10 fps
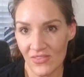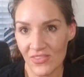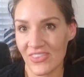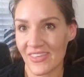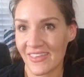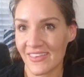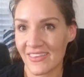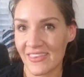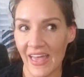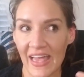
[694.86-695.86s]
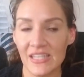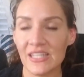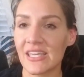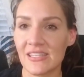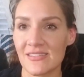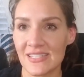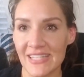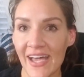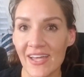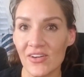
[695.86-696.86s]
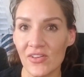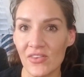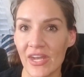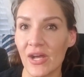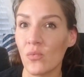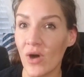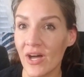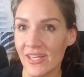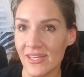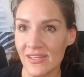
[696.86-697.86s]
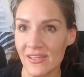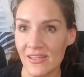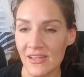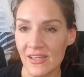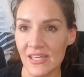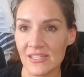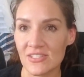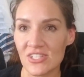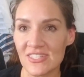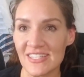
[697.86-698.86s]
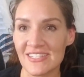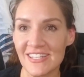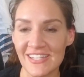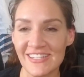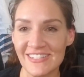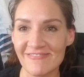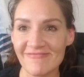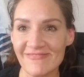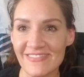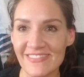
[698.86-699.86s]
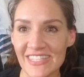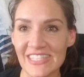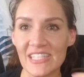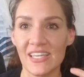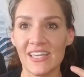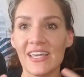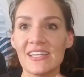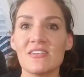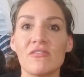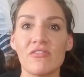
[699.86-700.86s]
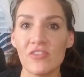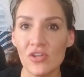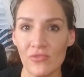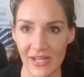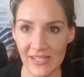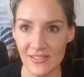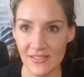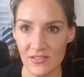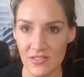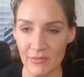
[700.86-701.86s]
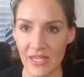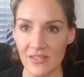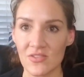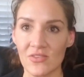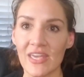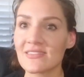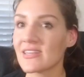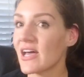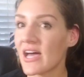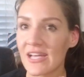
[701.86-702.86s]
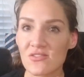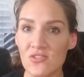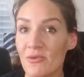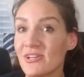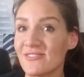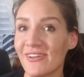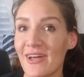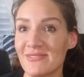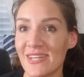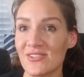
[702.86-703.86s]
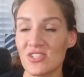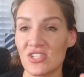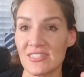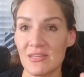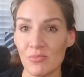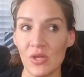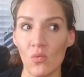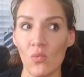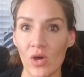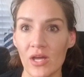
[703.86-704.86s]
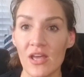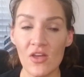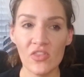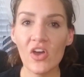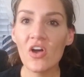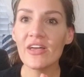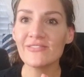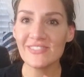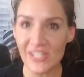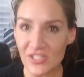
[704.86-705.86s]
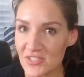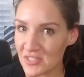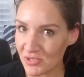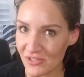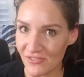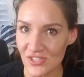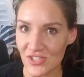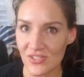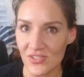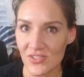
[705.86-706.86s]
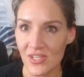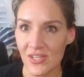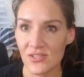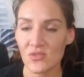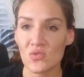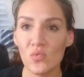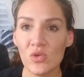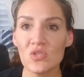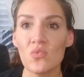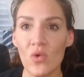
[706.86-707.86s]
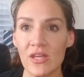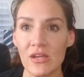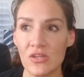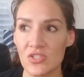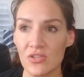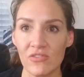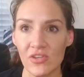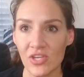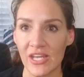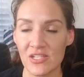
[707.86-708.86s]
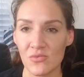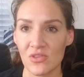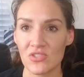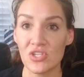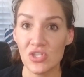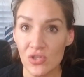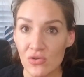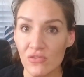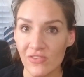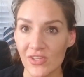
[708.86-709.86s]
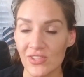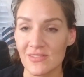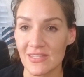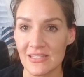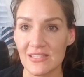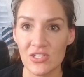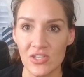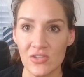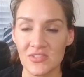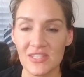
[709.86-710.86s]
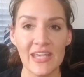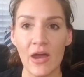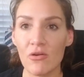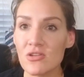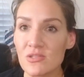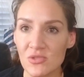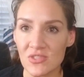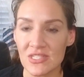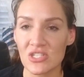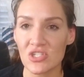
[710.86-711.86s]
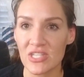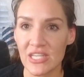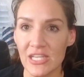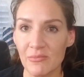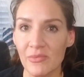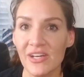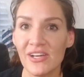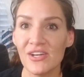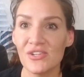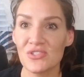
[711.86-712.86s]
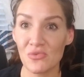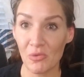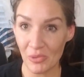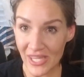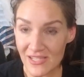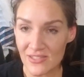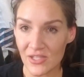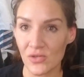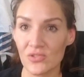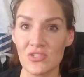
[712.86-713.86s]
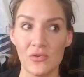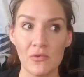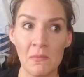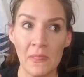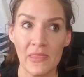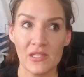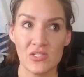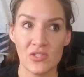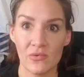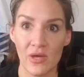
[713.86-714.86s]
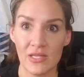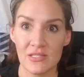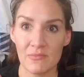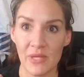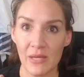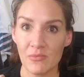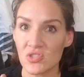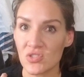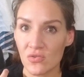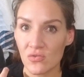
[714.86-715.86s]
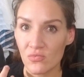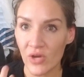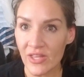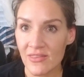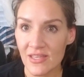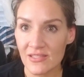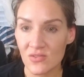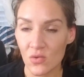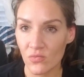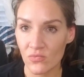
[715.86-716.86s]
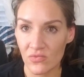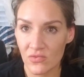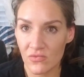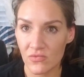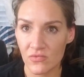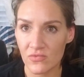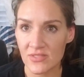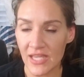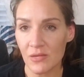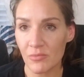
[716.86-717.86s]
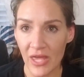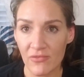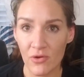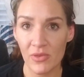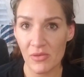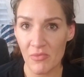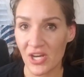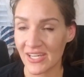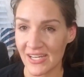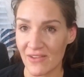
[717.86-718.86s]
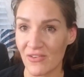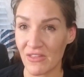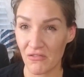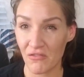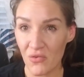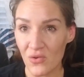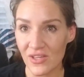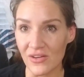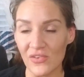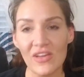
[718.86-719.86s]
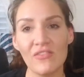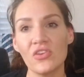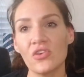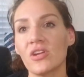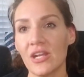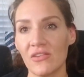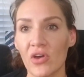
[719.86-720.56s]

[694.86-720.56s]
the elegant style that I wanted. It didn't feel right to me. So that's so much of it comes down to just simply what they all have such similar features. So to which one do you feel connected with? Do you feel is easy to use? Because how are you supposed to teach a team to replace you to be able to run this site and platform and the marketing and everything for you if you're not even